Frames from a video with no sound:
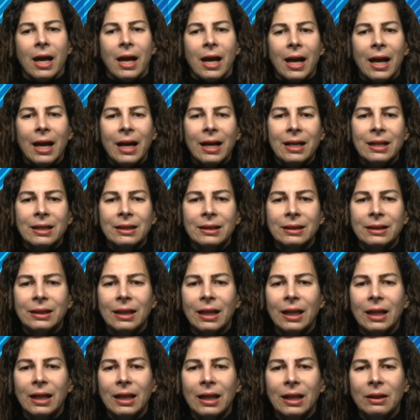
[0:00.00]
And
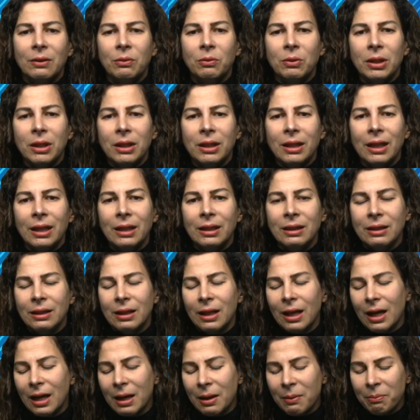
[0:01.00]
we can
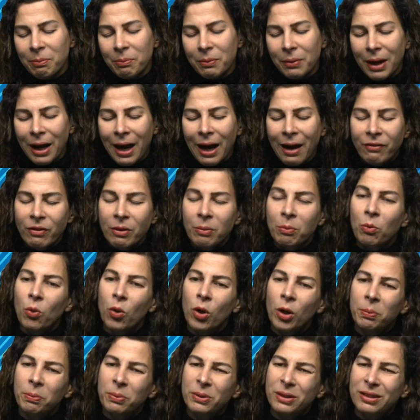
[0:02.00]
have a
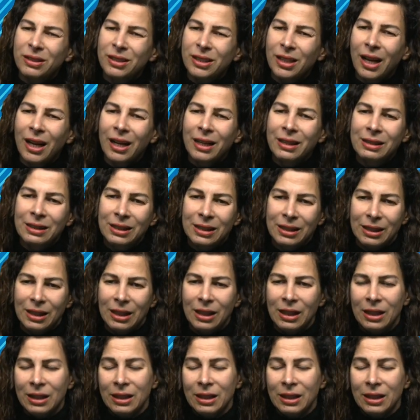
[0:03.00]
more precise